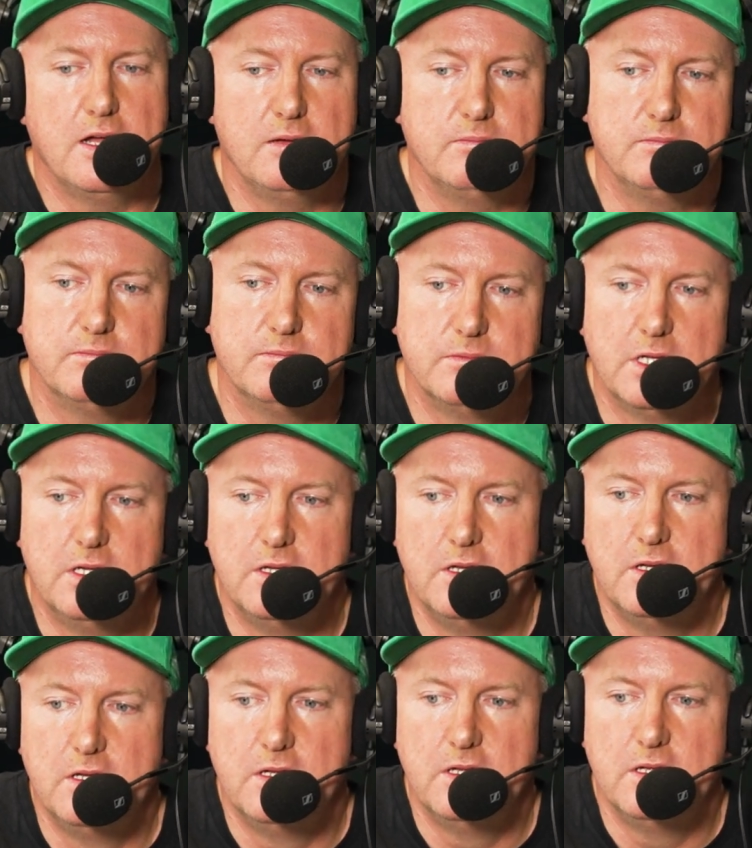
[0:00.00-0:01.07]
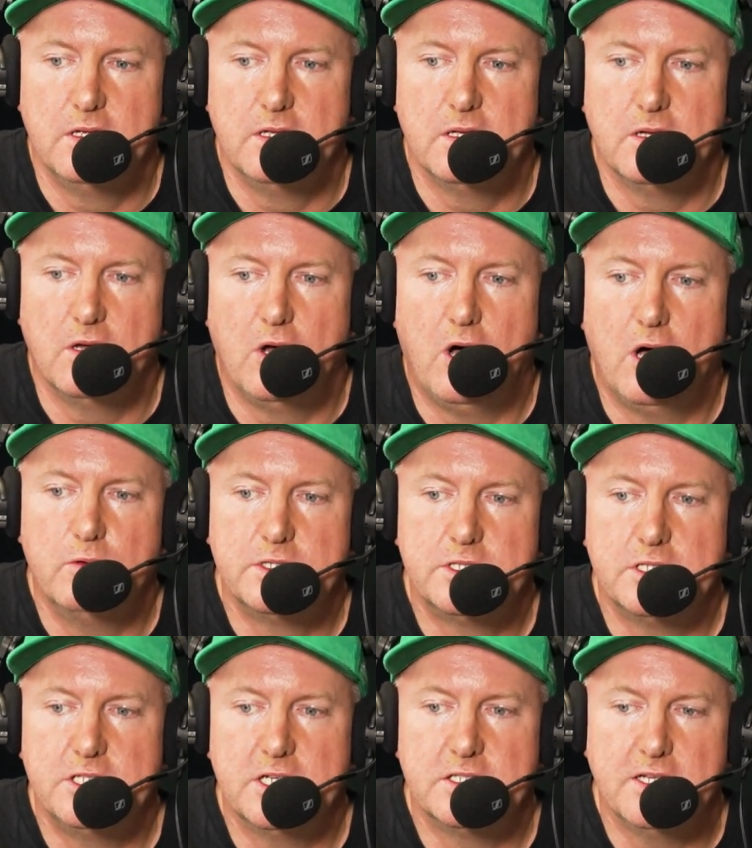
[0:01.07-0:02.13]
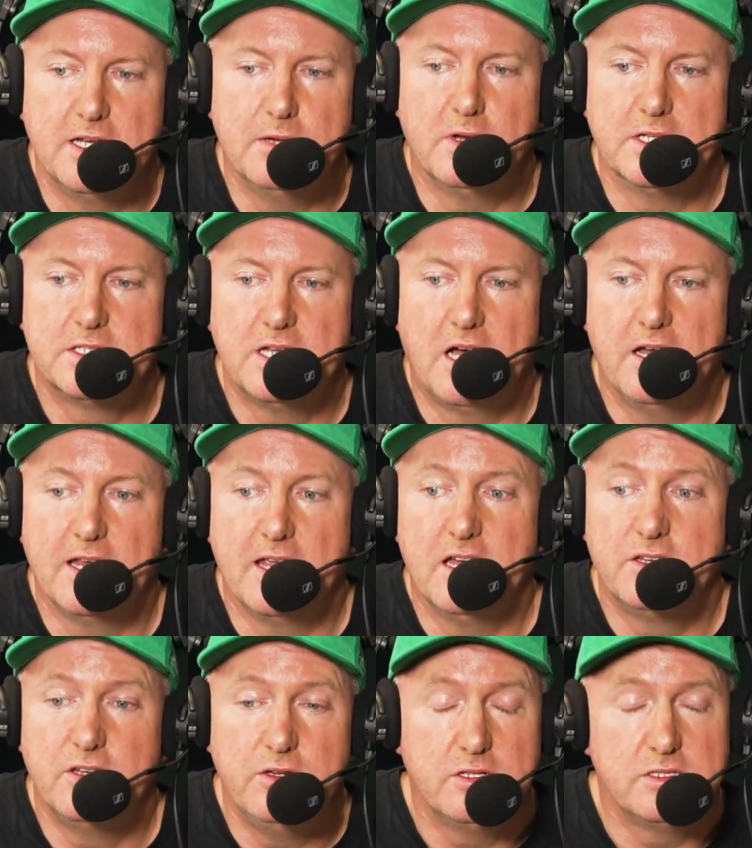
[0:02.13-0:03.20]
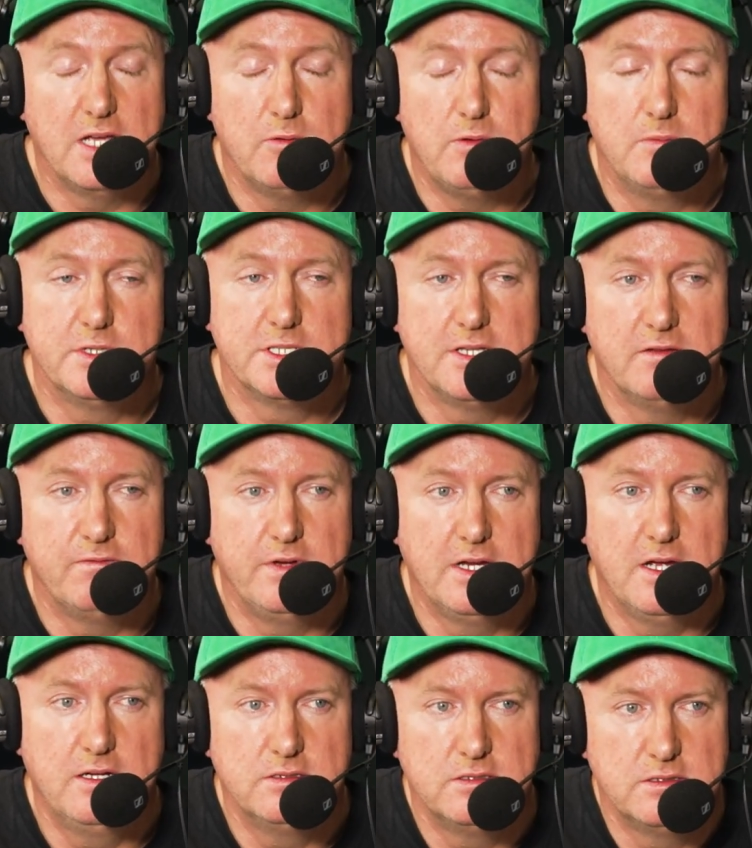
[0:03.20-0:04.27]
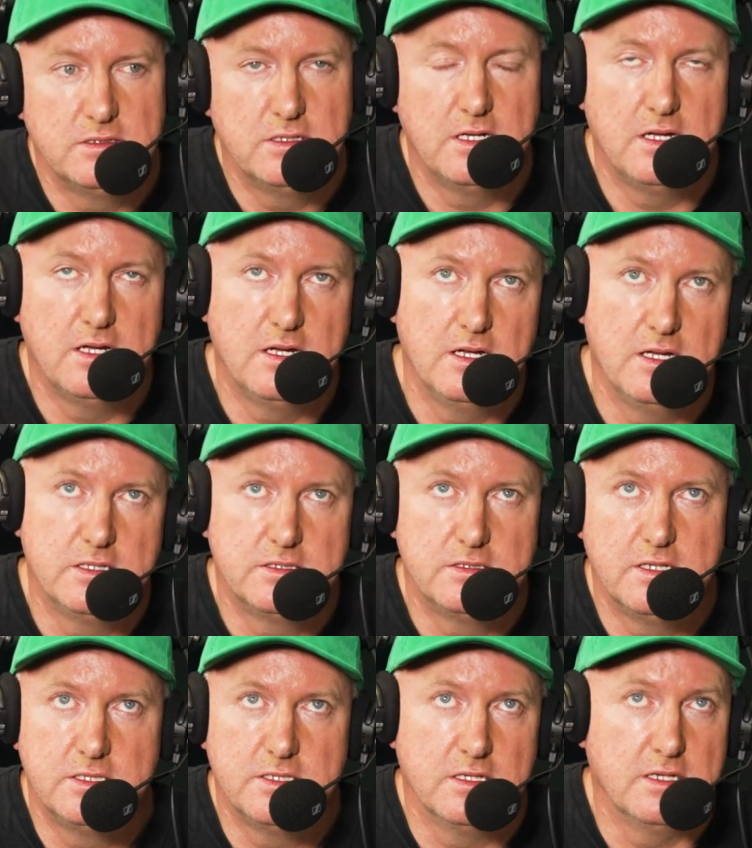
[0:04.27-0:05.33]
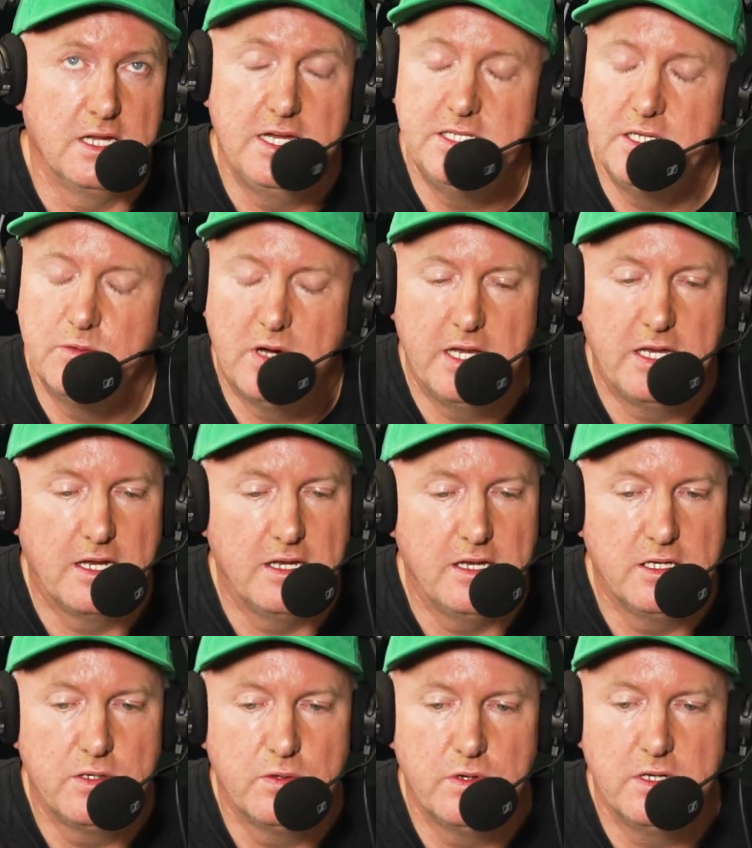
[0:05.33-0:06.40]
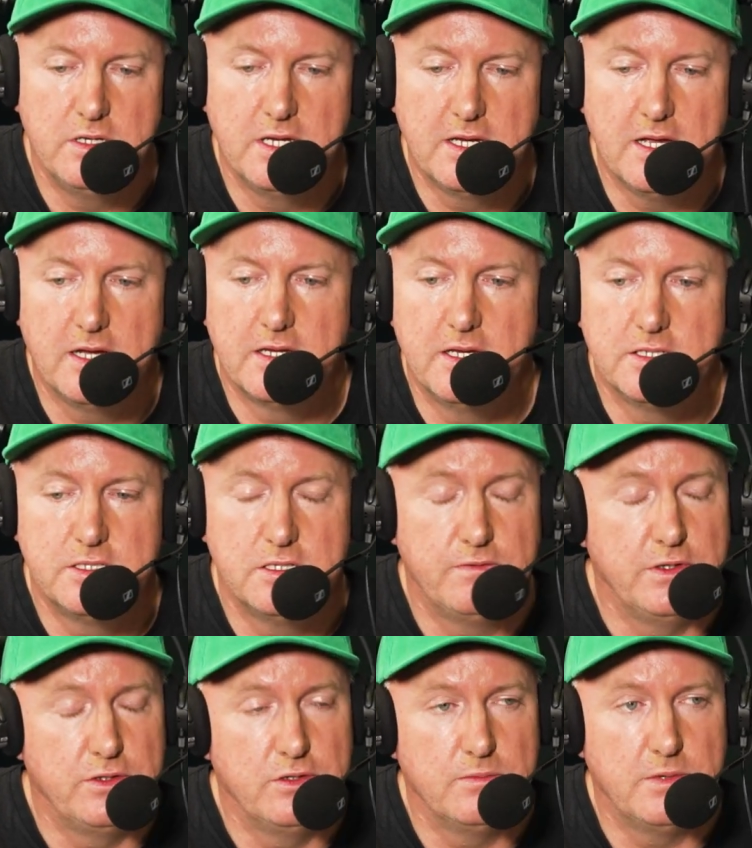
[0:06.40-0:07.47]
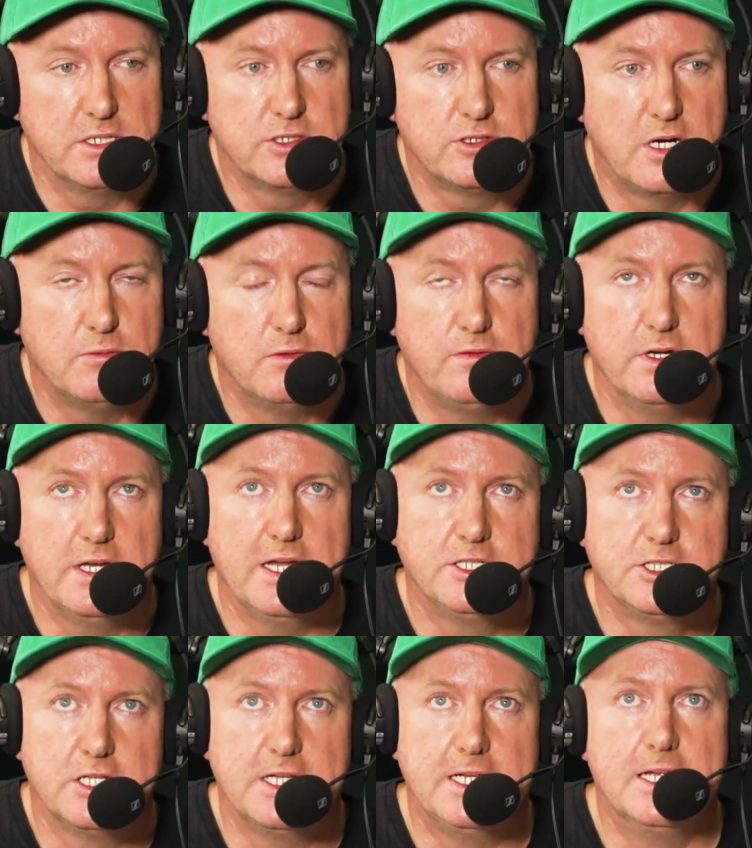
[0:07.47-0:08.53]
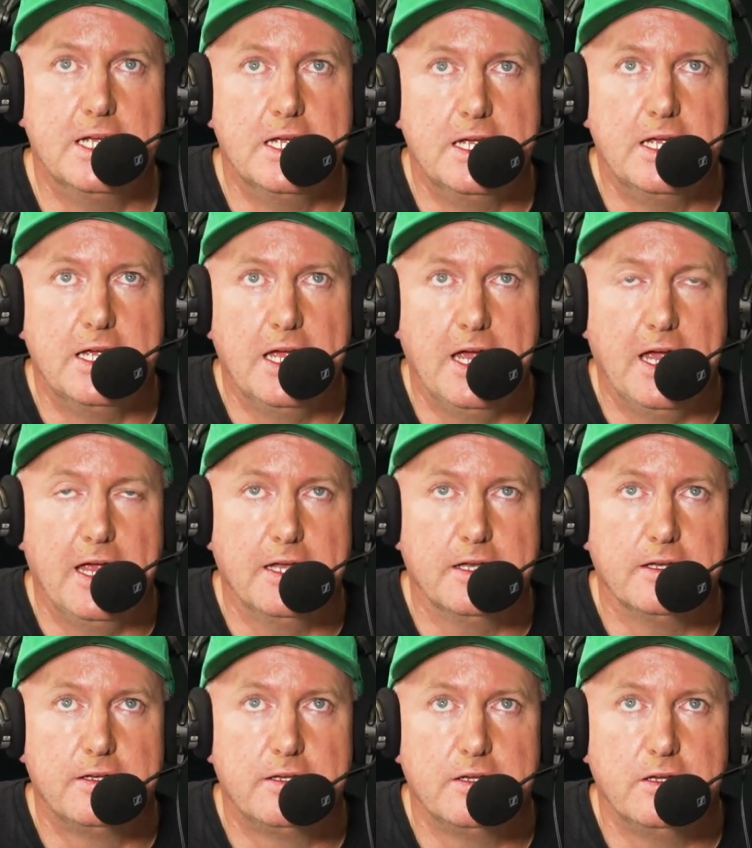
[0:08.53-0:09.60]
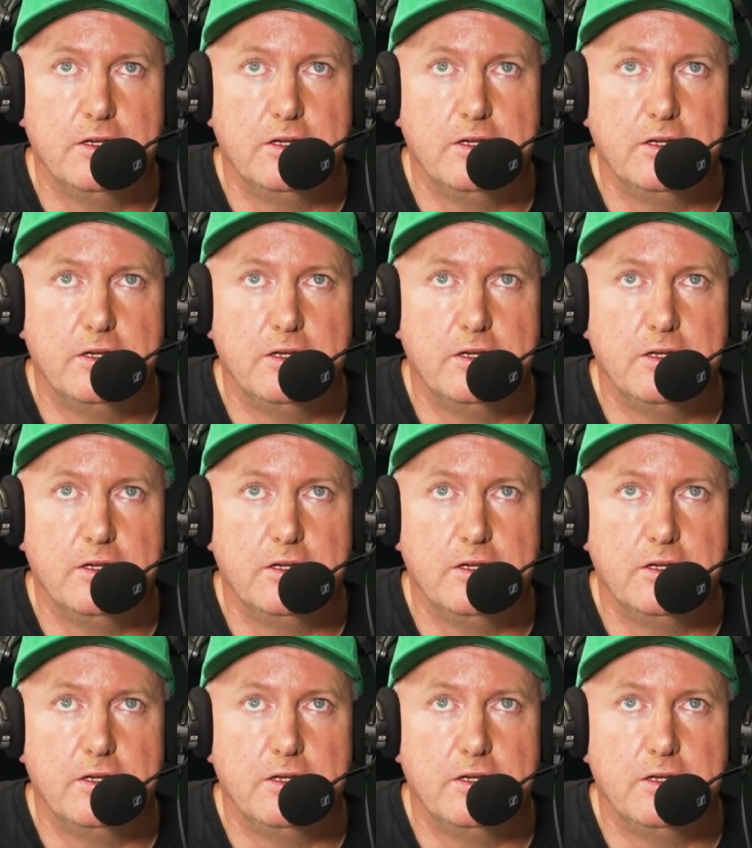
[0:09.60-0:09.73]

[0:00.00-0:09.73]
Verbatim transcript: Um, I would suggest anyone starting out to use that one percent figure. Uh, it's it's an easy way to get into it. You can't get yourself in too much trouble financially, and